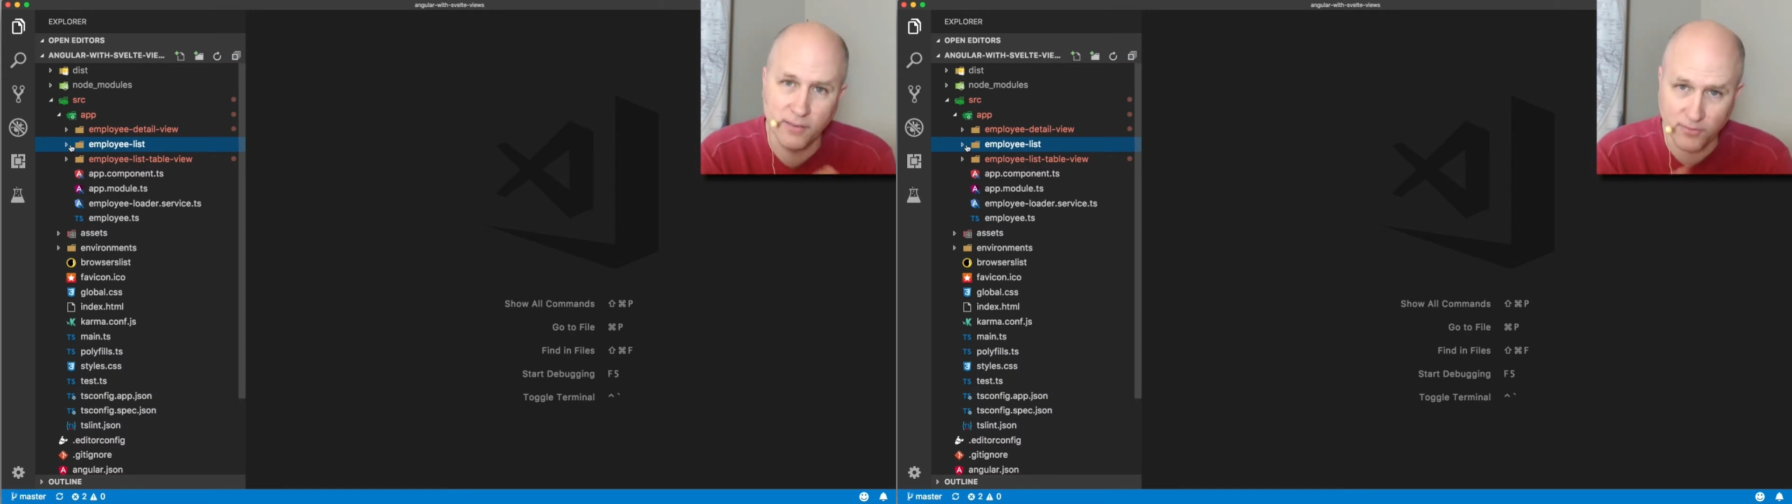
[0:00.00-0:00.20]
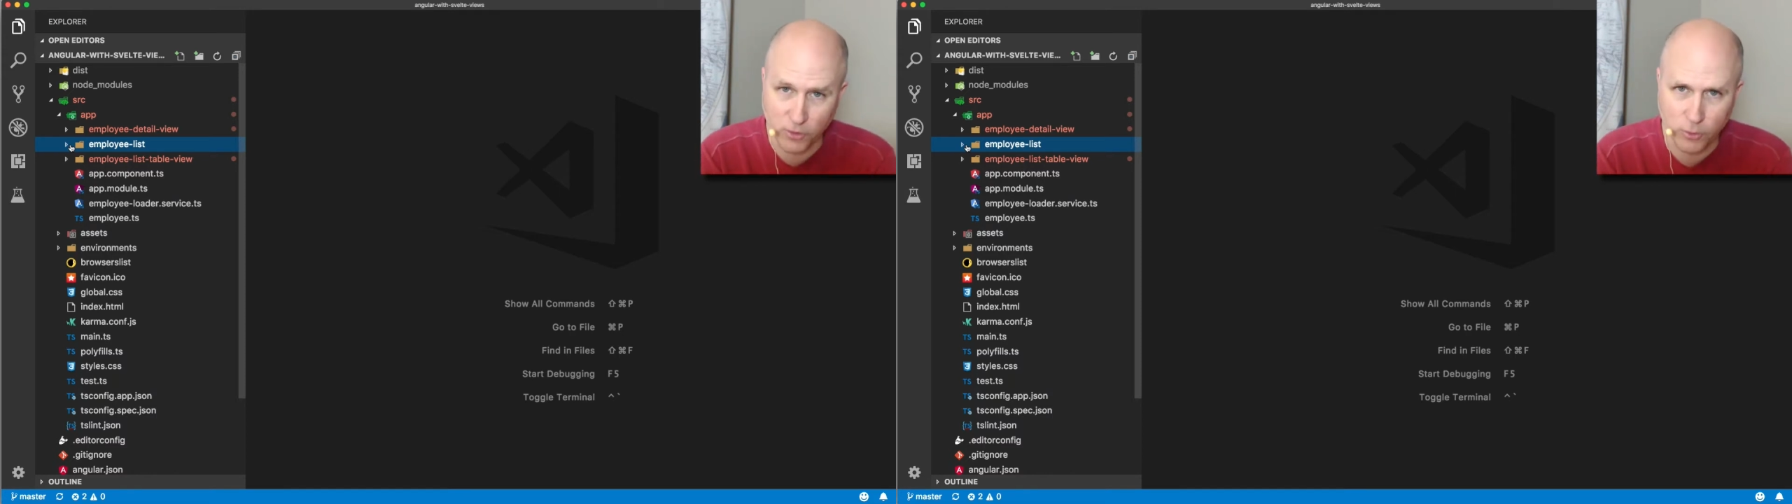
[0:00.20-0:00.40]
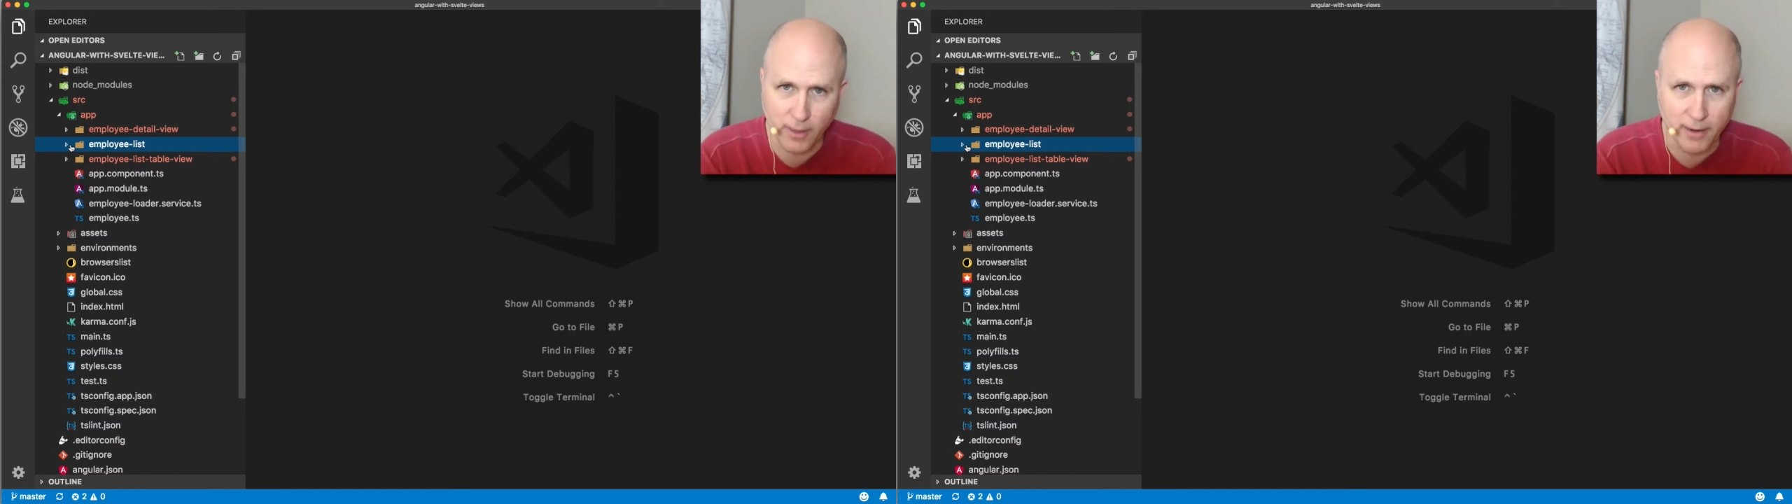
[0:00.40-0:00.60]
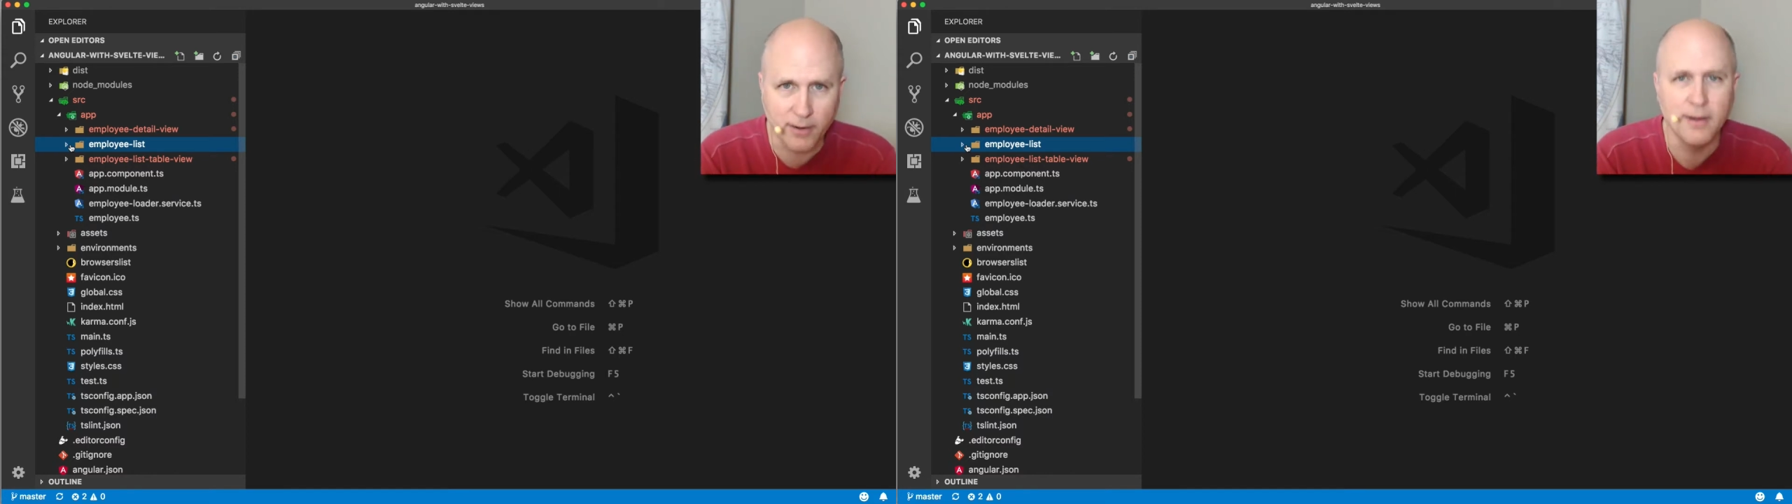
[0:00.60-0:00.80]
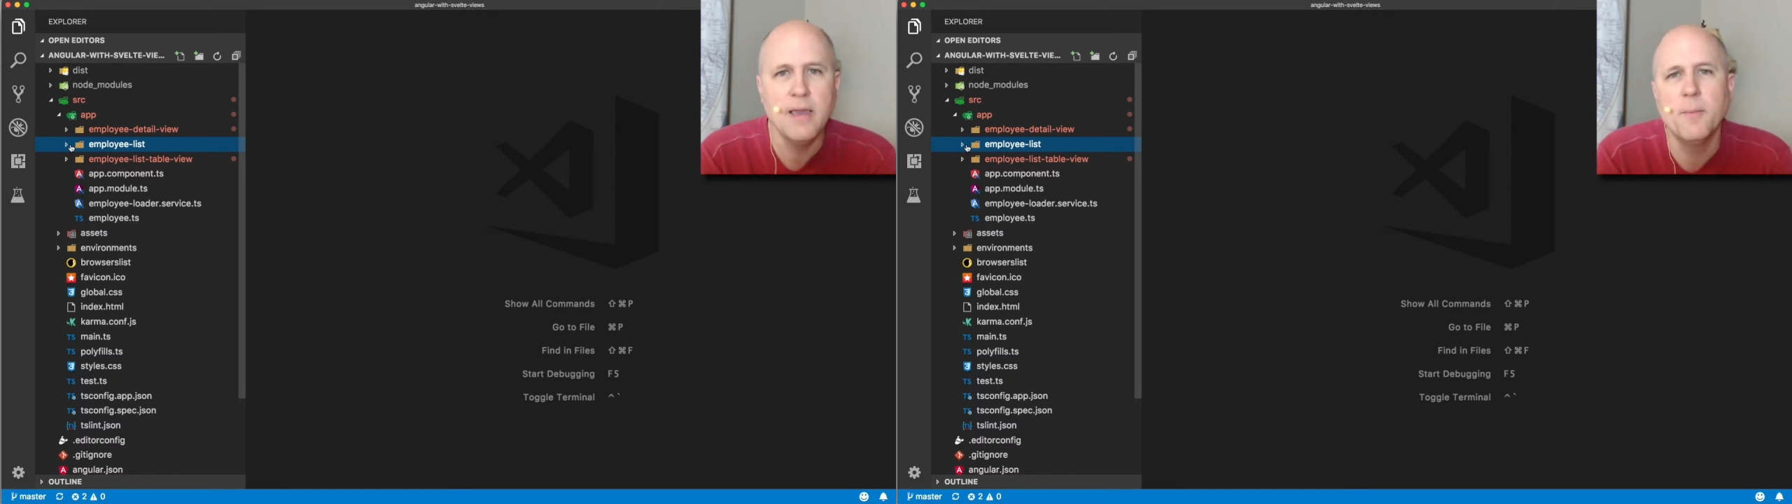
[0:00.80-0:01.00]
the view
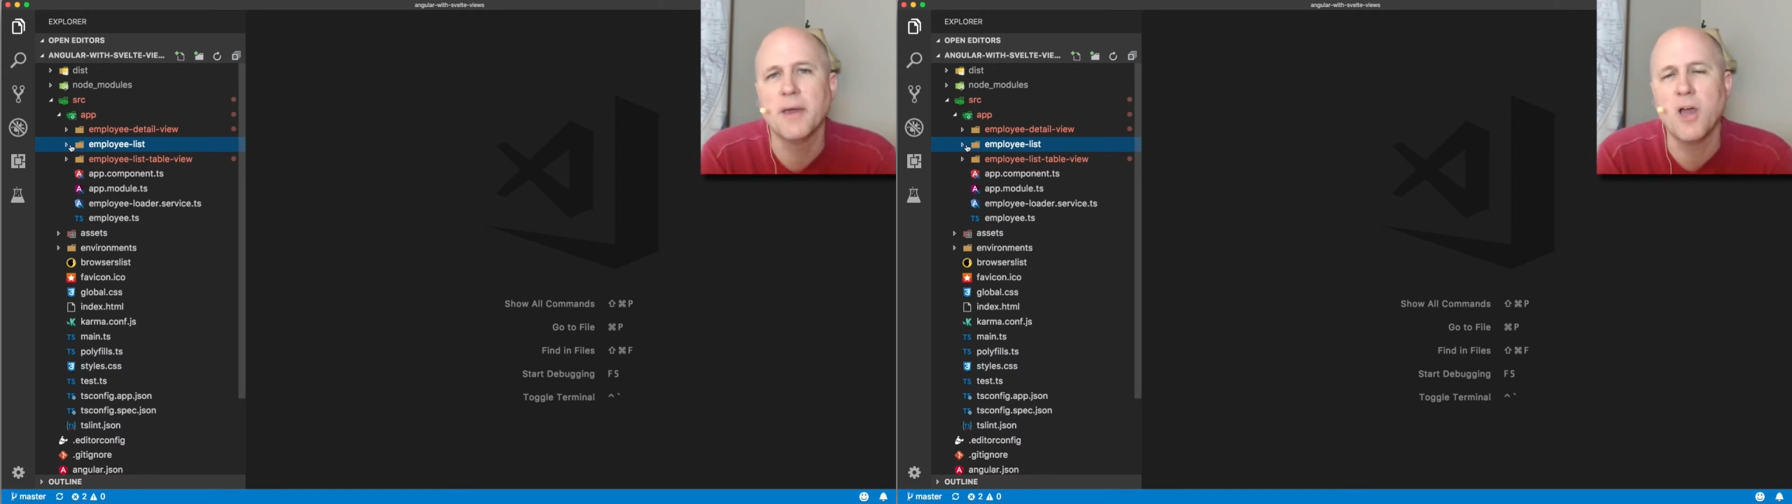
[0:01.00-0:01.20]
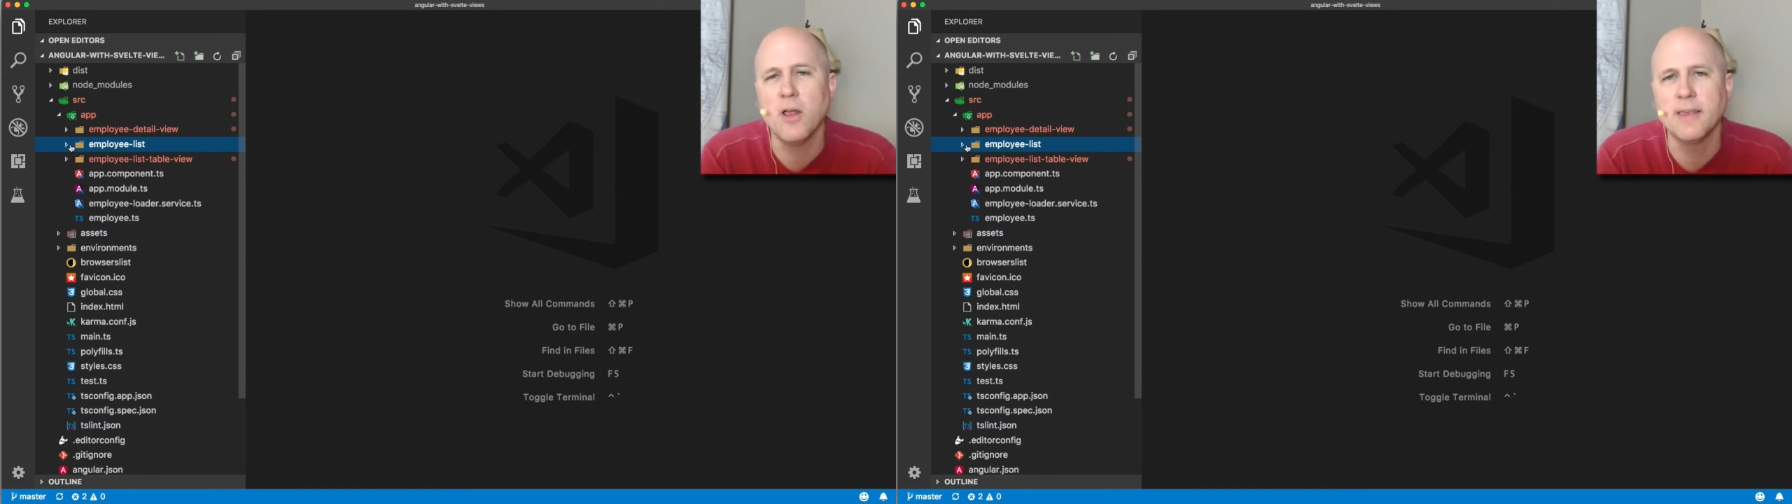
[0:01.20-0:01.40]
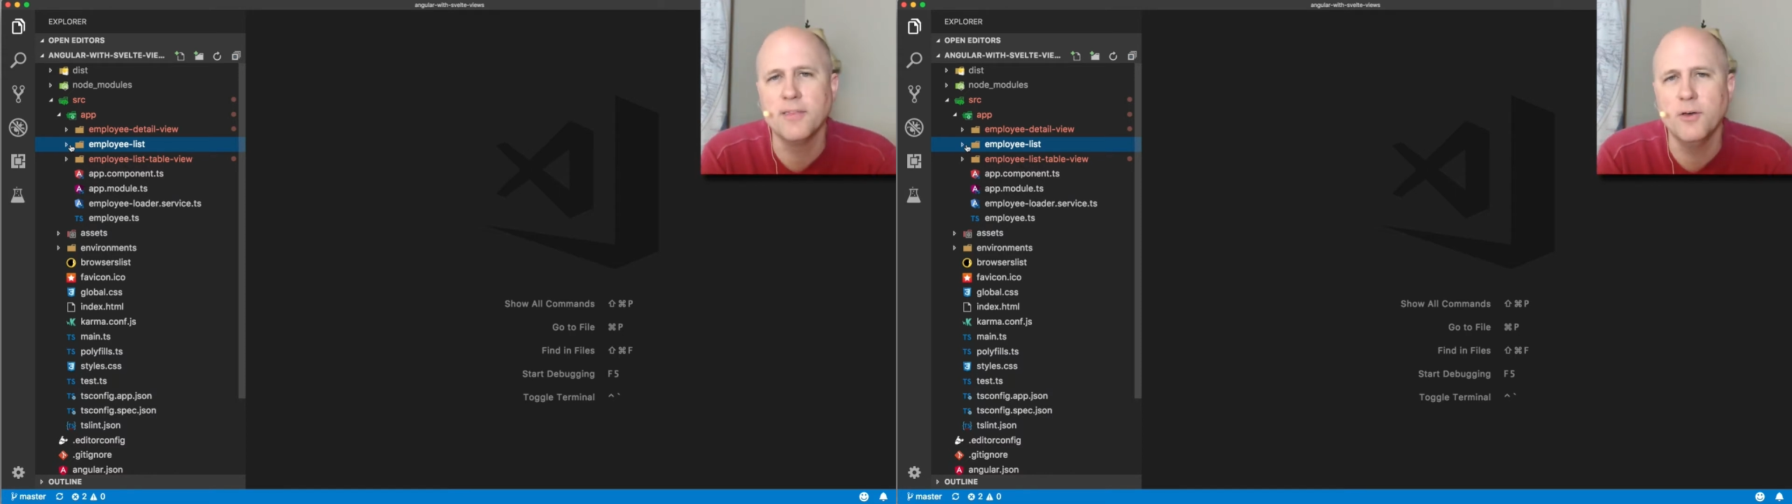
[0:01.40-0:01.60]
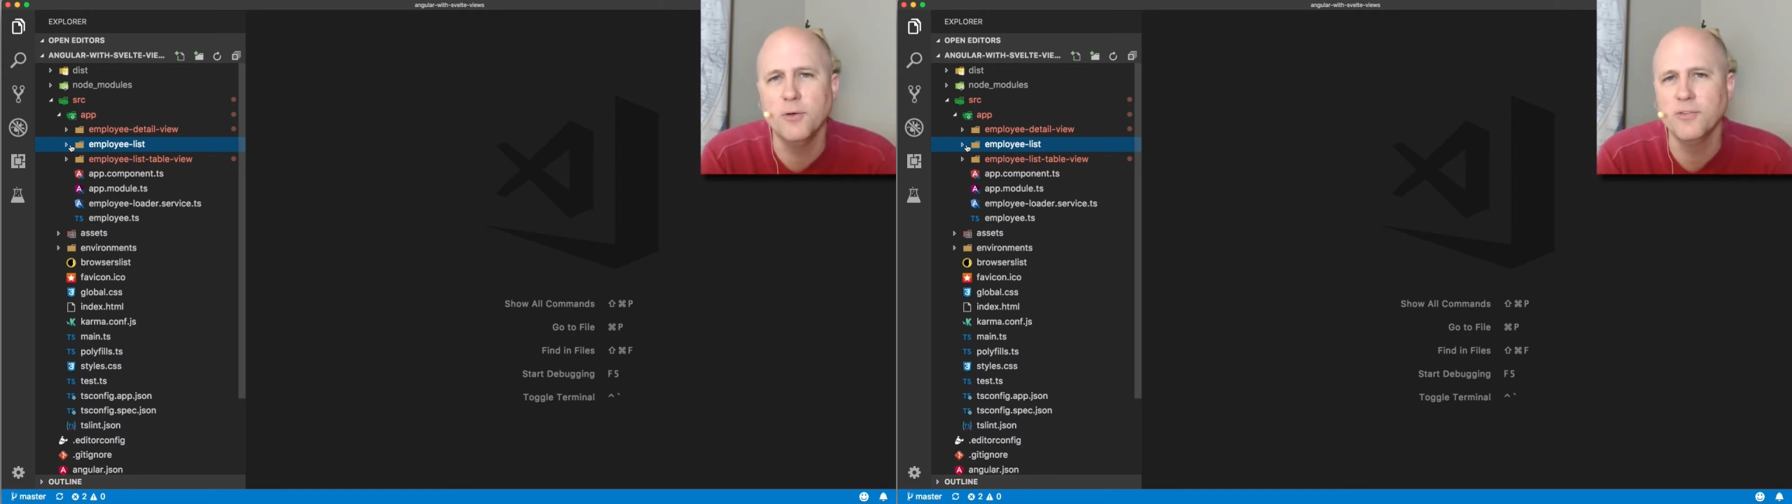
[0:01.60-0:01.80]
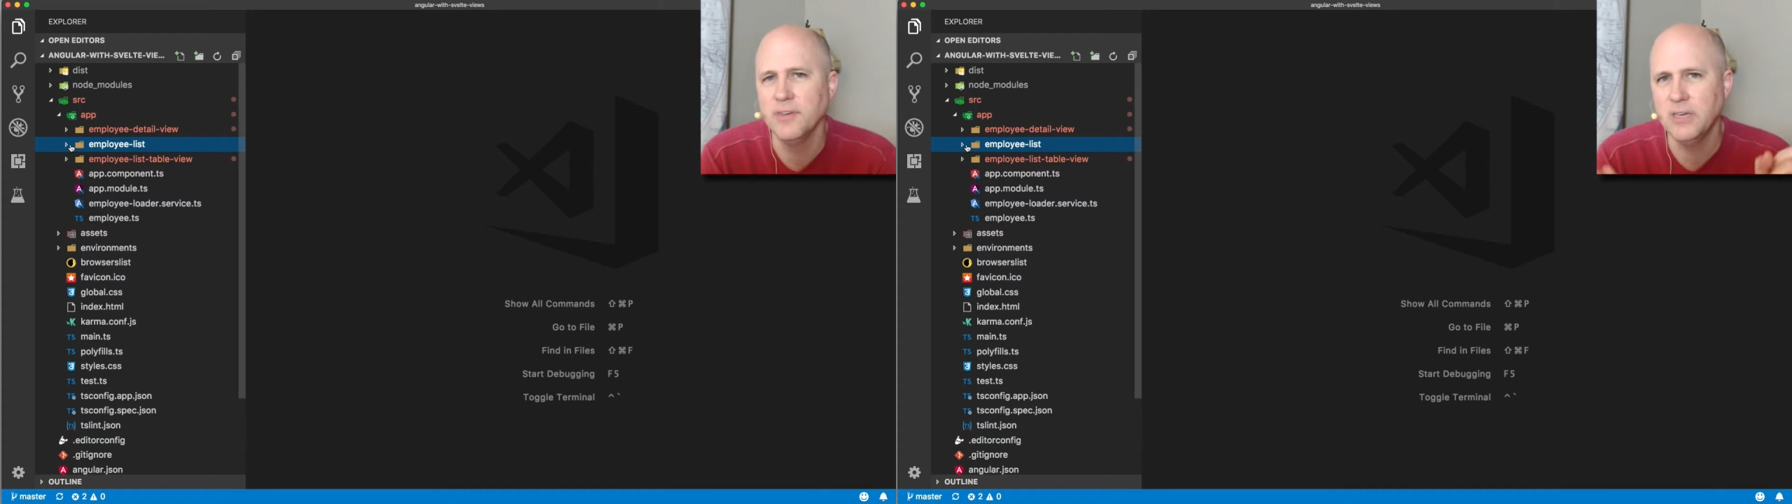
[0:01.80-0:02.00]
layer by calling those